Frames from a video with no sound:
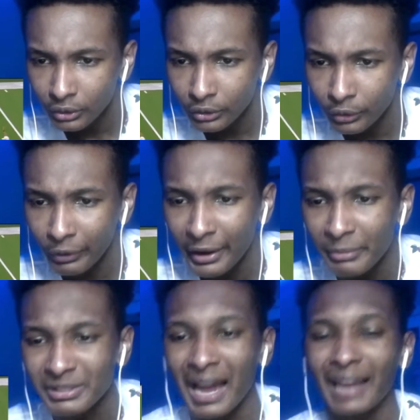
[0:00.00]
The
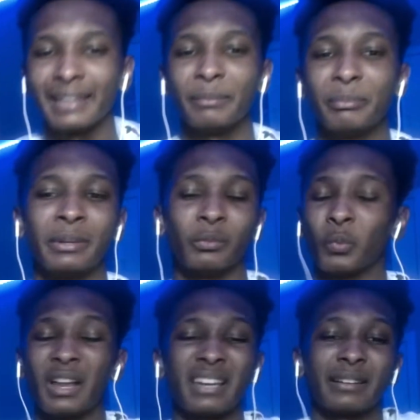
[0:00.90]
Rams got it, but
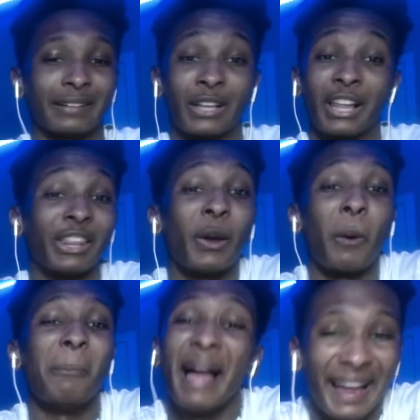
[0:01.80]
what is Khalil
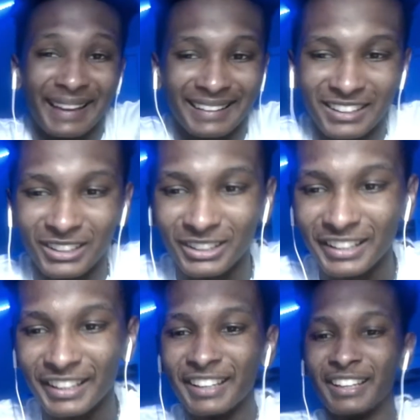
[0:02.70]
Mack?
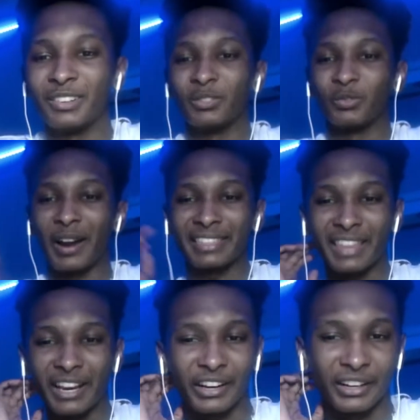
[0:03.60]
Right
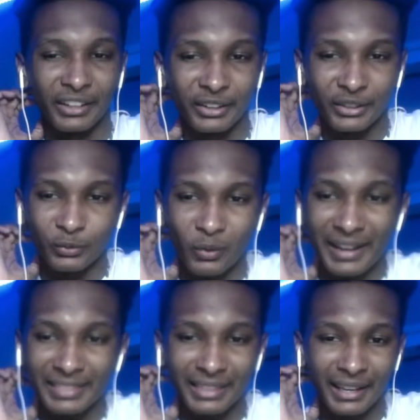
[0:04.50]
there, right there.